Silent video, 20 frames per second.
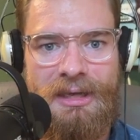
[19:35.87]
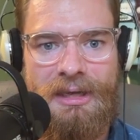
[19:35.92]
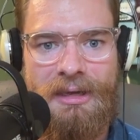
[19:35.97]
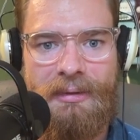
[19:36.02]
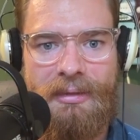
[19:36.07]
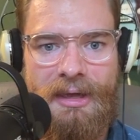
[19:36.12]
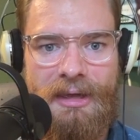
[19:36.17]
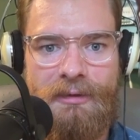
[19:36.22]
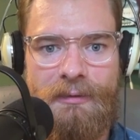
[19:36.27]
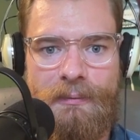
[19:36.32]

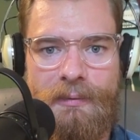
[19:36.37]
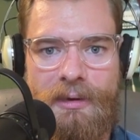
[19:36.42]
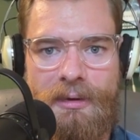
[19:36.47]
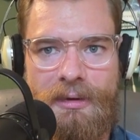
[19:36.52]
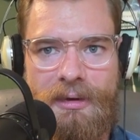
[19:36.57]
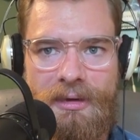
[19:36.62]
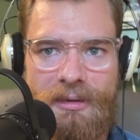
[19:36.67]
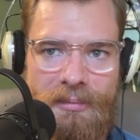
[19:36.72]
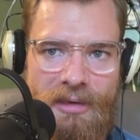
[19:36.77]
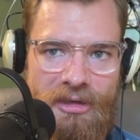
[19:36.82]
that's
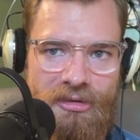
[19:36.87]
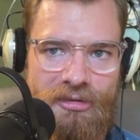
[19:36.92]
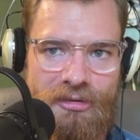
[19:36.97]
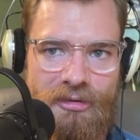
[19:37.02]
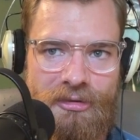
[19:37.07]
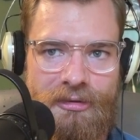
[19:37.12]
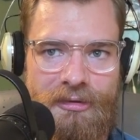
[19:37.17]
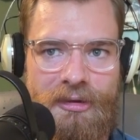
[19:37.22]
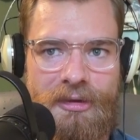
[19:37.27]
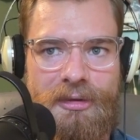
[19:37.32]
very
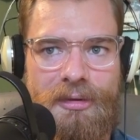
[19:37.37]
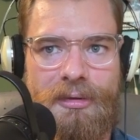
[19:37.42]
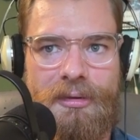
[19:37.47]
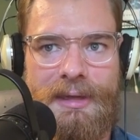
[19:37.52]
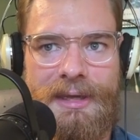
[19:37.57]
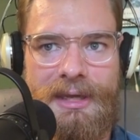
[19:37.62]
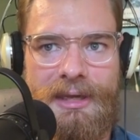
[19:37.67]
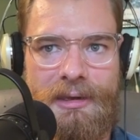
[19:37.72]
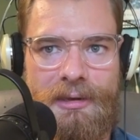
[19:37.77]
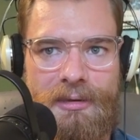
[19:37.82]
much still
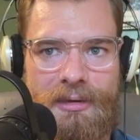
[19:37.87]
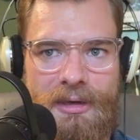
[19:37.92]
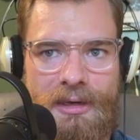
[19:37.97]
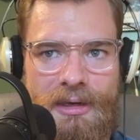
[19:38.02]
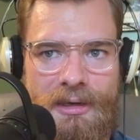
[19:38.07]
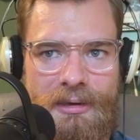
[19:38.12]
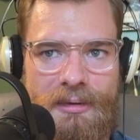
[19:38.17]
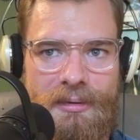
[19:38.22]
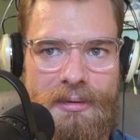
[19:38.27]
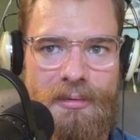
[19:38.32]
a
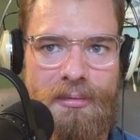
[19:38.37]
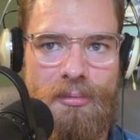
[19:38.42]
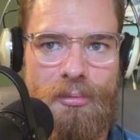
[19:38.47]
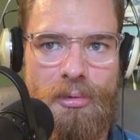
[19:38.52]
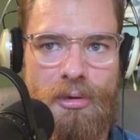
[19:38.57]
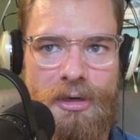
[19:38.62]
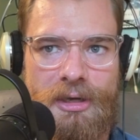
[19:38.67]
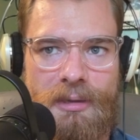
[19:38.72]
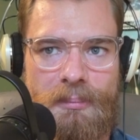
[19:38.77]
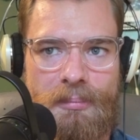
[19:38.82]
uh,
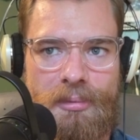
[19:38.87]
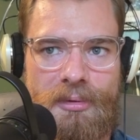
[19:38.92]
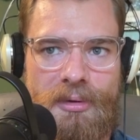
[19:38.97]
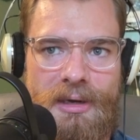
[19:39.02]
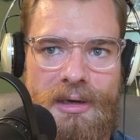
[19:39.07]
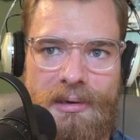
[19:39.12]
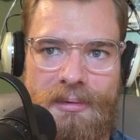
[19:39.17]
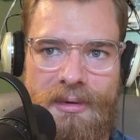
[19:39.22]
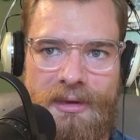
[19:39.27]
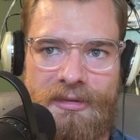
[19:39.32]
work in
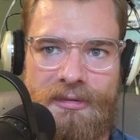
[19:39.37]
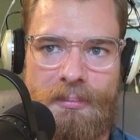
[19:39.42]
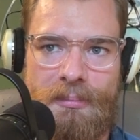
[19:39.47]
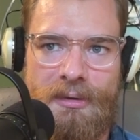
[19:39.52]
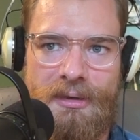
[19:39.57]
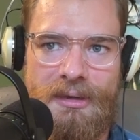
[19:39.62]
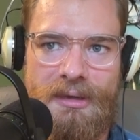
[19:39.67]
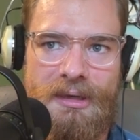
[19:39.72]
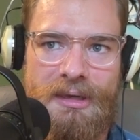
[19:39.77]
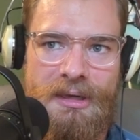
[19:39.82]
progress.
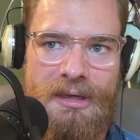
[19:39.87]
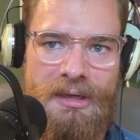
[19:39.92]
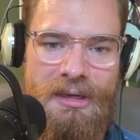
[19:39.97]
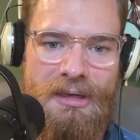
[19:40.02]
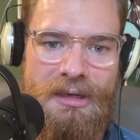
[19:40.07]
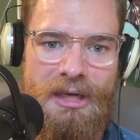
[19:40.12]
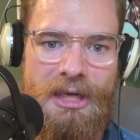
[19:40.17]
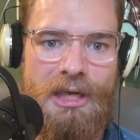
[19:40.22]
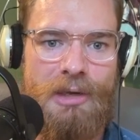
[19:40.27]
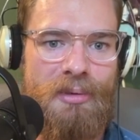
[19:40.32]
But
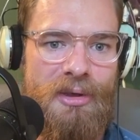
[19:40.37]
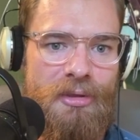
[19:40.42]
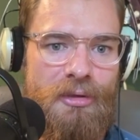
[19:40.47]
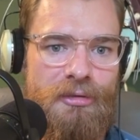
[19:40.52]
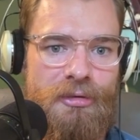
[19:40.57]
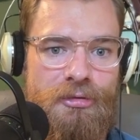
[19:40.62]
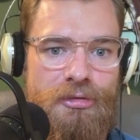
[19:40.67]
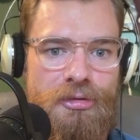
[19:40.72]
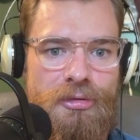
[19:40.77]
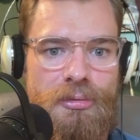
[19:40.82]
anyway,
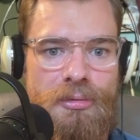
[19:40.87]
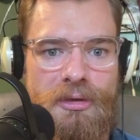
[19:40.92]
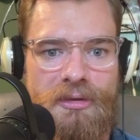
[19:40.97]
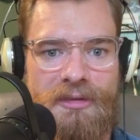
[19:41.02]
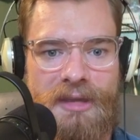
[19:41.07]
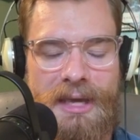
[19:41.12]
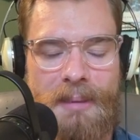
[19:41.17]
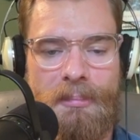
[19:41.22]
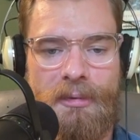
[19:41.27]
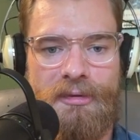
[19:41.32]
those are two
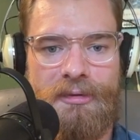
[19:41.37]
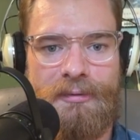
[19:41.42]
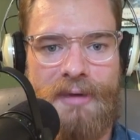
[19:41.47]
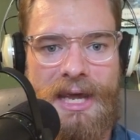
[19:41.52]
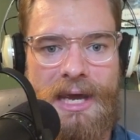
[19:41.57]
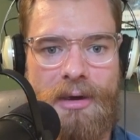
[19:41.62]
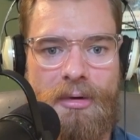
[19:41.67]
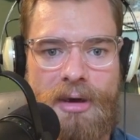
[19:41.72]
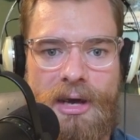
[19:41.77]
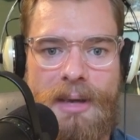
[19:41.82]
examples of
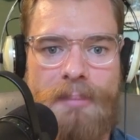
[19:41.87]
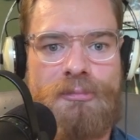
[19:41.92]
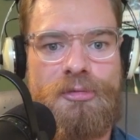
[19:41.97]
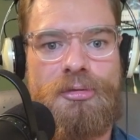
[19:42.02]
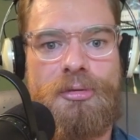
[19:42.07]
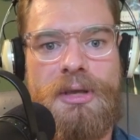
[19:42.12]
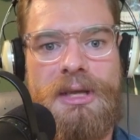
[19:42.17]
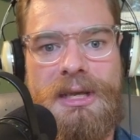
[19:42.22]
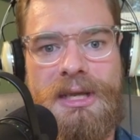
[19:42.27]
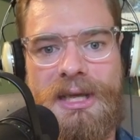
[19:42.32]
how I'm
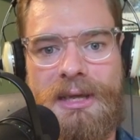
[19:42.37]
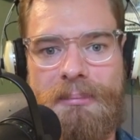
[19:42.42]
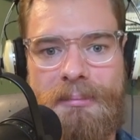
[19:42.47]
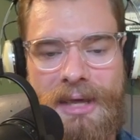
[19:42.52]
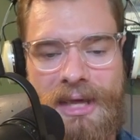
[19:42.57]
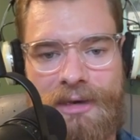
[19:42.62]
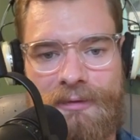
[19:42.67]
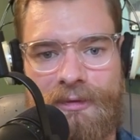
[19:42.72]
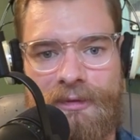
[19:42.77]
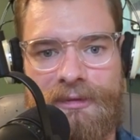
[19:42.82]
training at
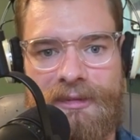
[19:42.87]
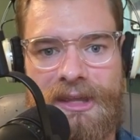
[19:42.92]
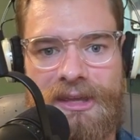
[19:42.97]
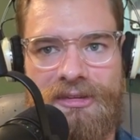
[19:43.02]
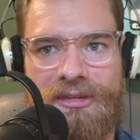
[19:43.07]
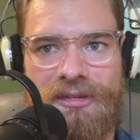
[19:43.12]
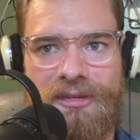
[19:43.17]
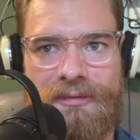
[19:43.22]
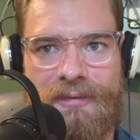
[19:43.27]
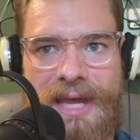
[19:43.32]

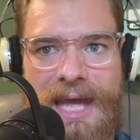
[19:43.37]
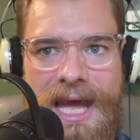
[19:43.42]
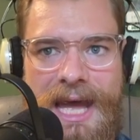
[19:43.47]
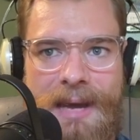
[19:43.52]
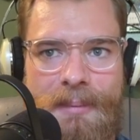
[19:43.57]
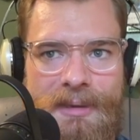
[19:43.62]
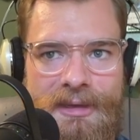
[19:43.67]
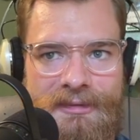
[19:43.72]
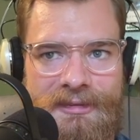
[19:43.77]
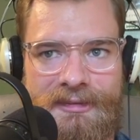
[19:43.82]
manifestations of
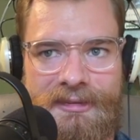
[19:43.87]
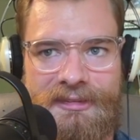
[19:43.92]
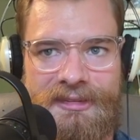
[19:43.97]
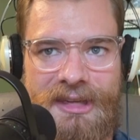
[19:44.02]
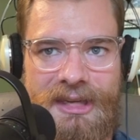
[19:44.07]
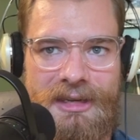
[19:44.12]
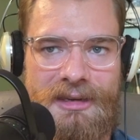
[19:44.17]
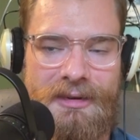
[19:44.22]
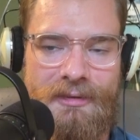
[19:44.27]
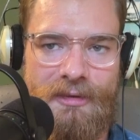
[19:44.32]
habits to
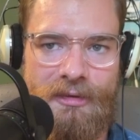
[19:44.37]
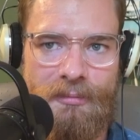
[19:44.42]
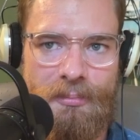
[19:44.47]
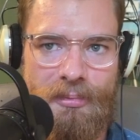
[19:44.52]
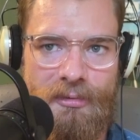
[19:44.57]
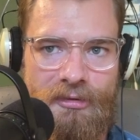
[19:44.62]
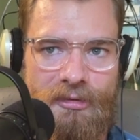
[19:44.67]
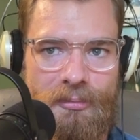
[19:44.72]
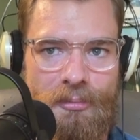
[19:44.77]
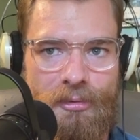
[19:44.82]
take on this
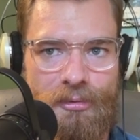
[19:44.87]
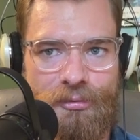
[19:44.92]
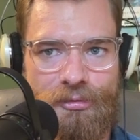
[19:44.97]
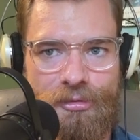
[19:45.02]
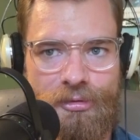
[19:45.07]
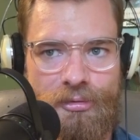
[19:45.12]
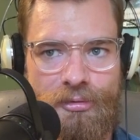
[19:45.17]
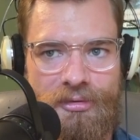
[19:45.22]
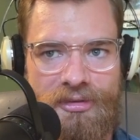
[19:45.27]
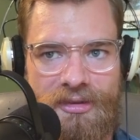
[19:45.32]
principle of
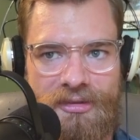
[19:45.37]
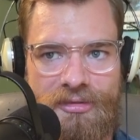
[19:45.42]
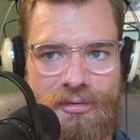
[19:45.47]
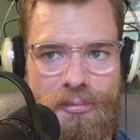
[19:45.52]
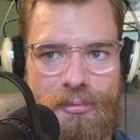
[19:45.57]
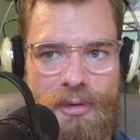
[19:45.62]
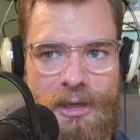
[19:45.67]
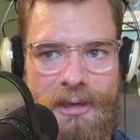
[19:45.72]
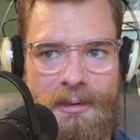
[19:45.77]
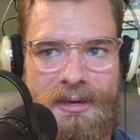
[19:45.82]
choosing to
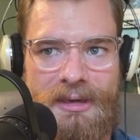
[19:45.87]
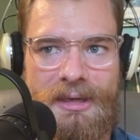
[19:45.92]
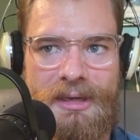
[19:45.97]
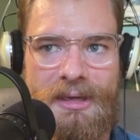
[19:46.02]
win.